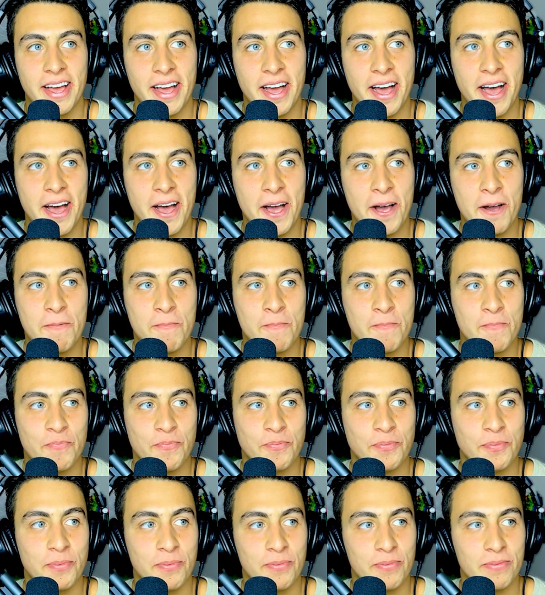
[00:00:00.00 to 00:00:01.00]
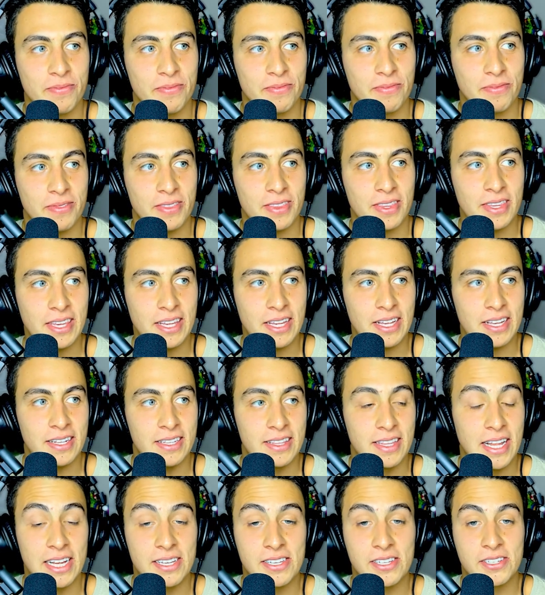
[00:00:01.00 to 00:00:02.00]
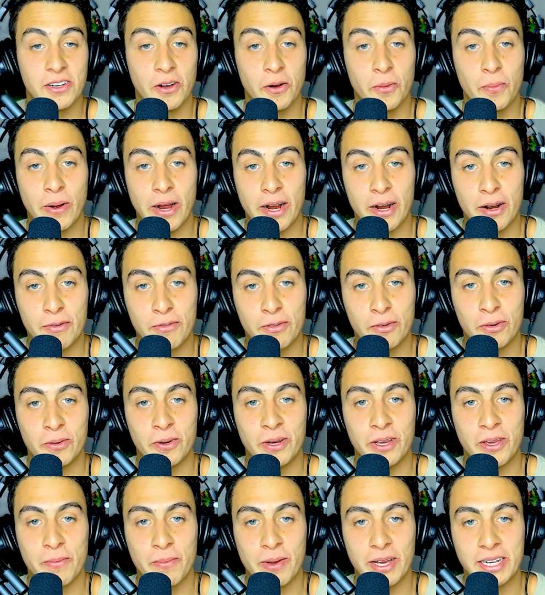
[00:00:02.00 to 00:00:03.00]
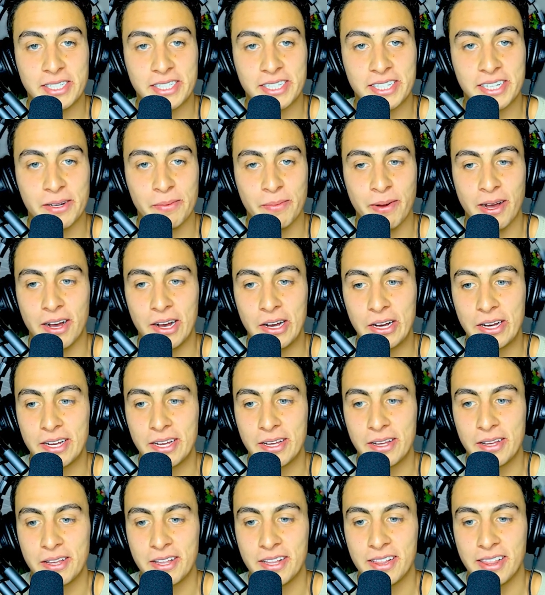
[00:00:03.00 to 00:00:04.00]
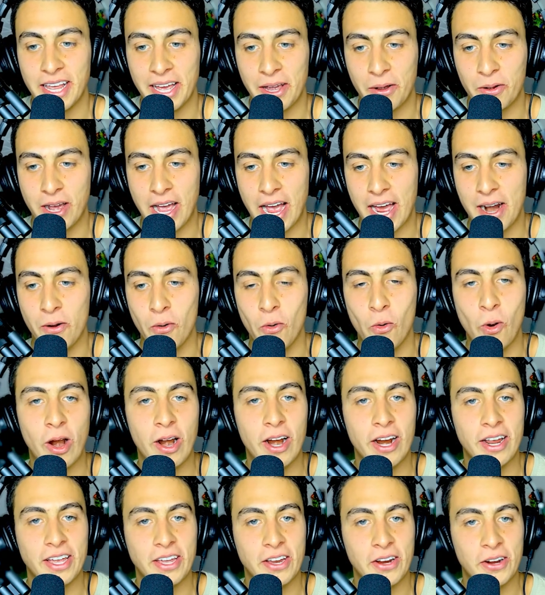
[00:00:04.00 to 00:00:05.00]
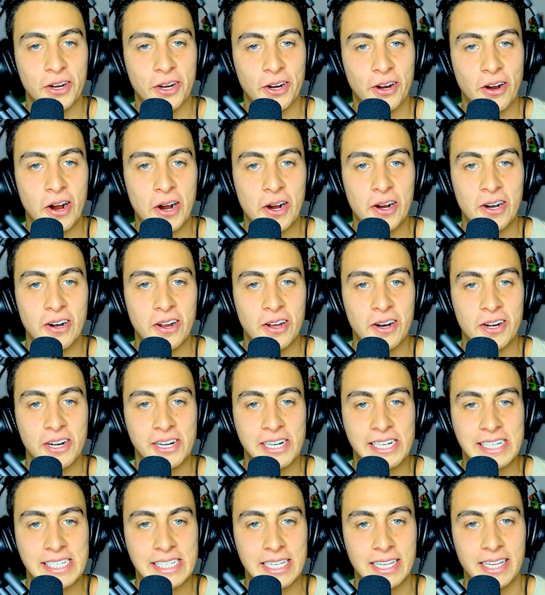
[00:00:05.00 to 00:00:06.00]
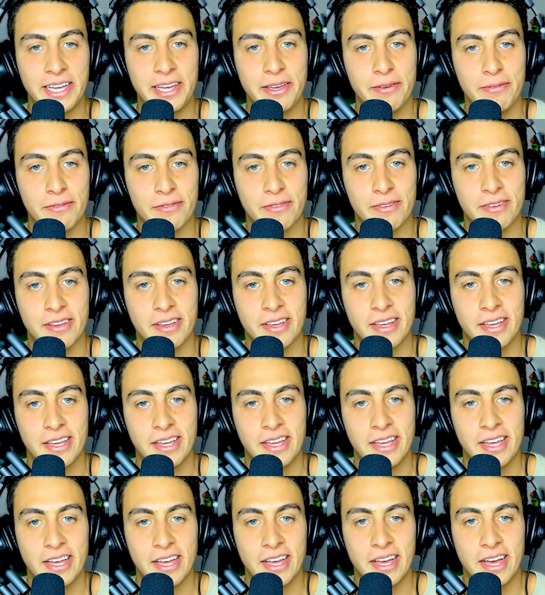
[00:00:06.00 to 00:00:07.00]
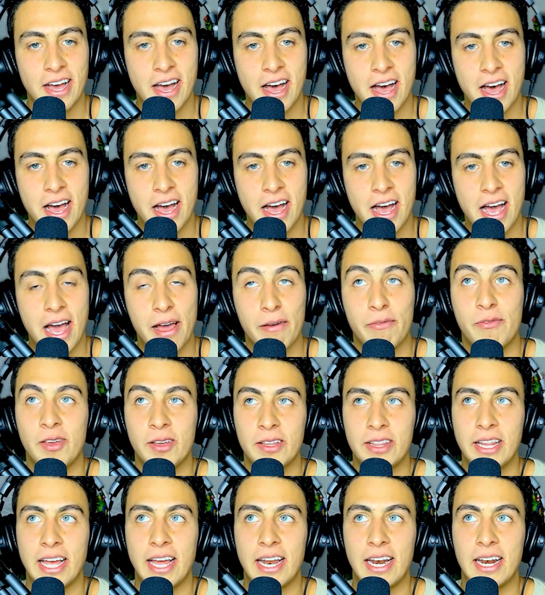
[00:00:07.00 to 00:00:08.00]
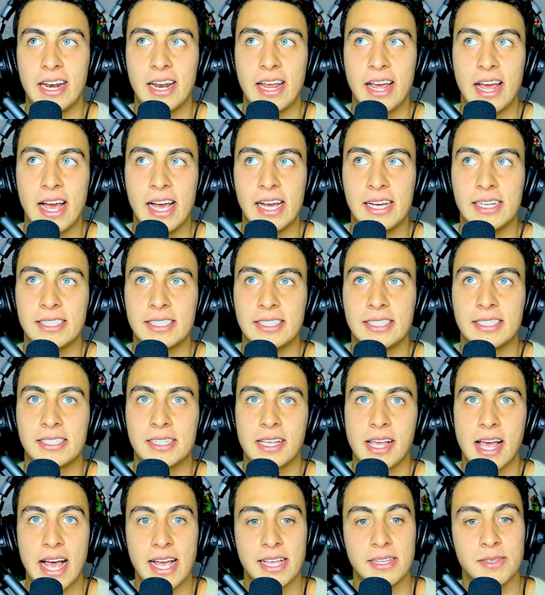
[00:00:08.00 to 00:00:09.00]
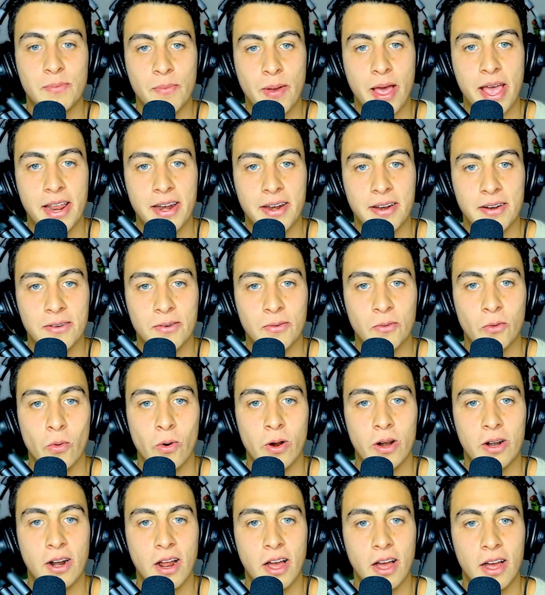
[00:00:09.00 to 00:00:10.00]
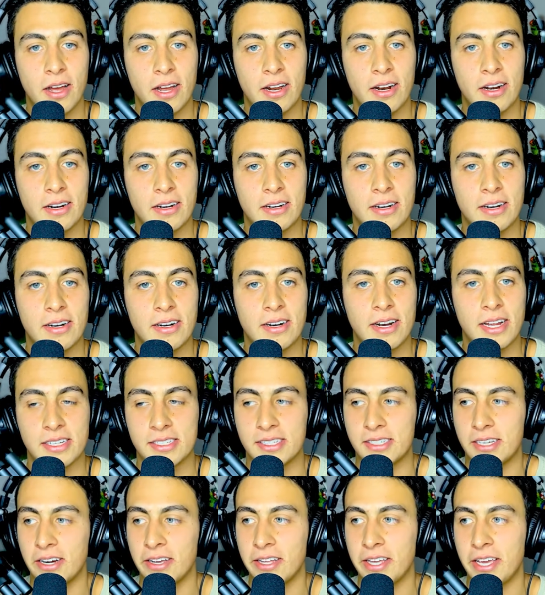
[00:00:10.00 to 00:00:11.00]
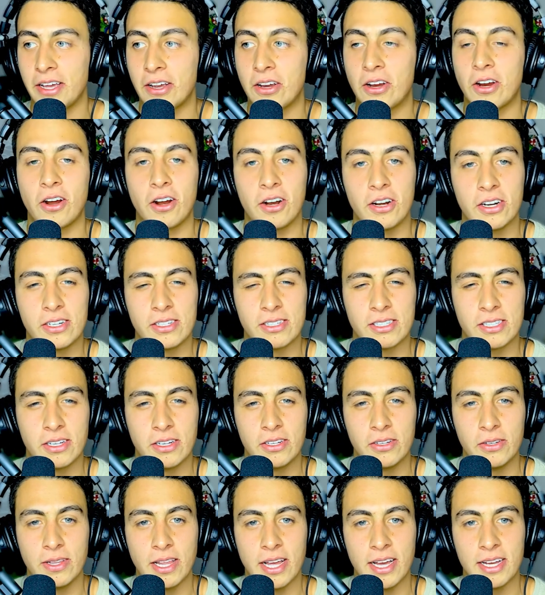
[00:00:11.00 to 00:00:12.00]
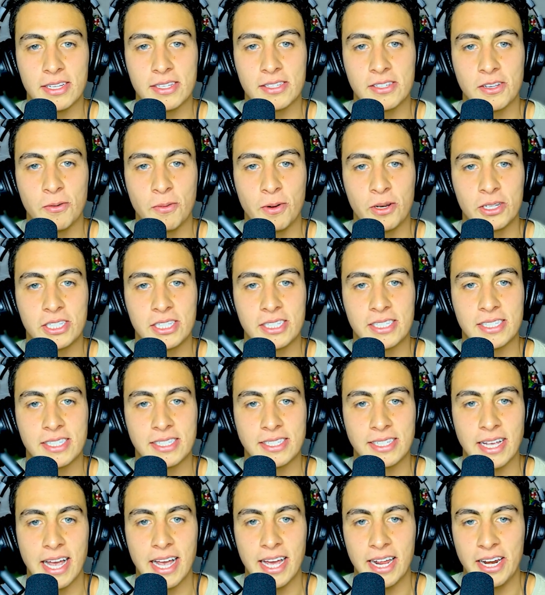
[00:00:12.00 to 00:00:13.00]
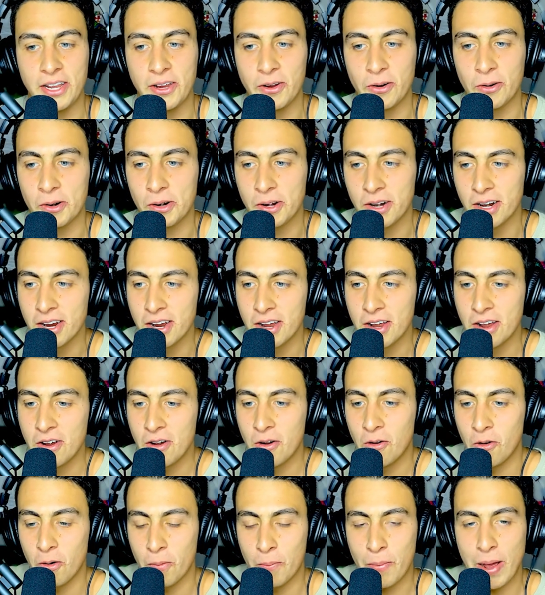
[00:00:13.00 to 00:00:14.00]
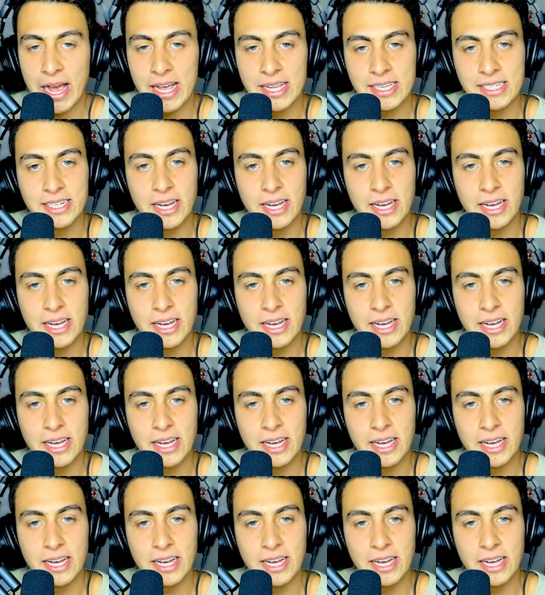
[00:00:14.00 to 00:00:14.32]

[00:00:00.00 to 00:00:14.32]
Um, that's so powerful what you mentioned about like kind of wearing your heart on your sleeve uh, I feel that as as men, we're not necessarily encouraged to do that so much in society, or or past